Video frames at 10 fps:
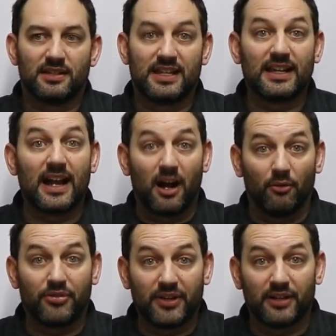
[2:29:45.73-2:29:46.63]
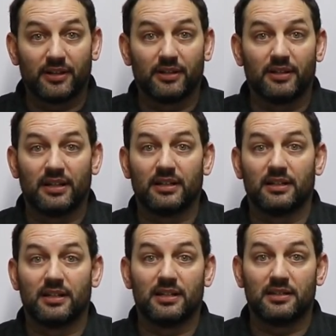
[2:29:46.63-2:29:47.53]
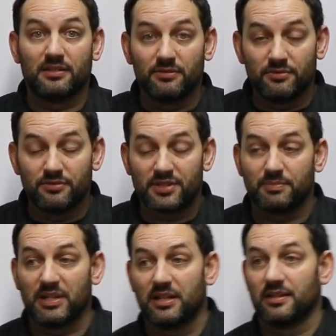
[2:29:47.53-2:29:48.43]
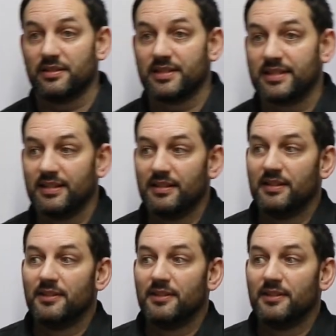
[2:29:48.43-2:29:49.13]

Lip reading: get out there and get used, because